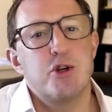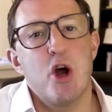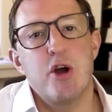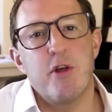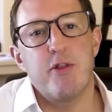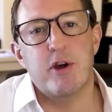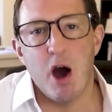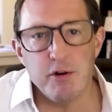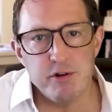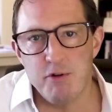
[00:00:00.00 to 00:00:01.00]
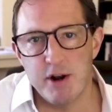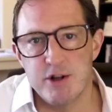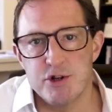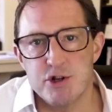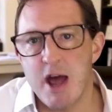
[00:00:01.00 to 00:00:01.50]
showing that the current run
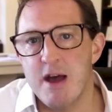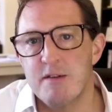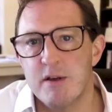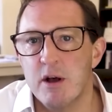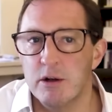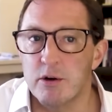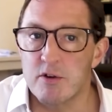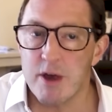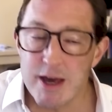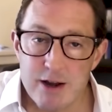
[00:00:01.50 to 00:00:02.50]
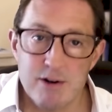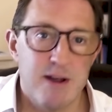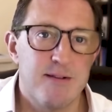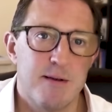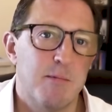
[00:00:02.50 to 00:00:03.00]
in shares looks
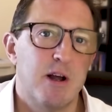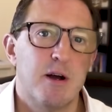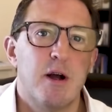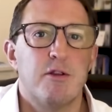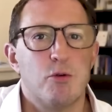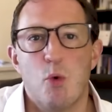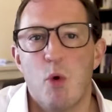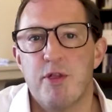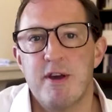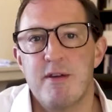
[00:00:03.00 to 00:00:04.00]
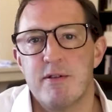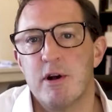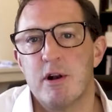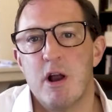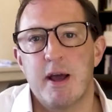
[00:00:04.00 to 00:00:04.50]
eerily similar to what things
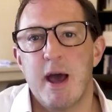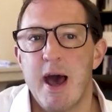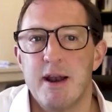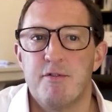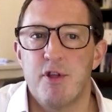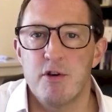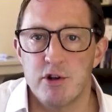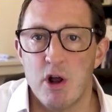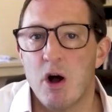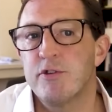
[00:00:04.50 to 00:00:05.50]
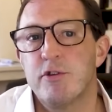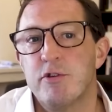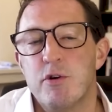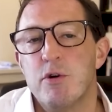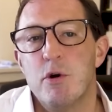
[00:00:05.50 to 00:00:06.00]
looked like ahead of those last
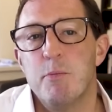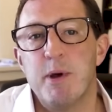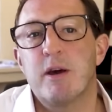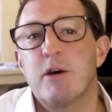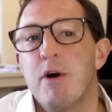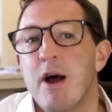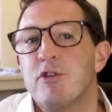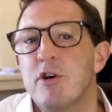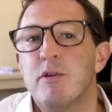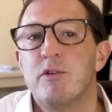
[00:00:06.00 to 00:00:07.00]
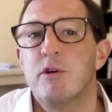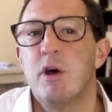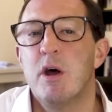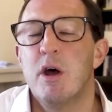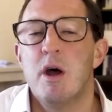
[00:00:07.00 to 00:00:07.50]
two big crashes.
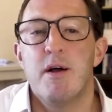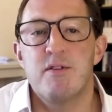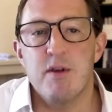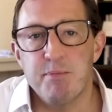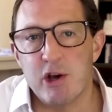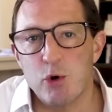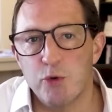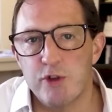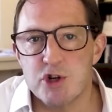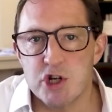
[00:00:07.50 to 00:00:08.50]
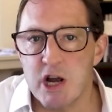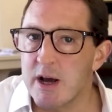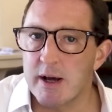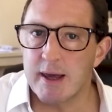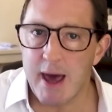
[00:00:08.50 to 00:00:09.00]
Something called the
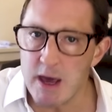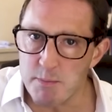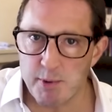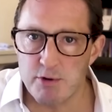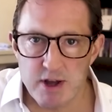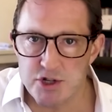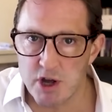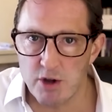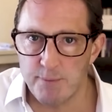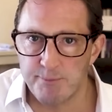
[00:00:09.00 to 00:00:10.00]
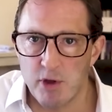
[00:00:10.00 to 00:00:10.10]
Shiller-Cape ratio,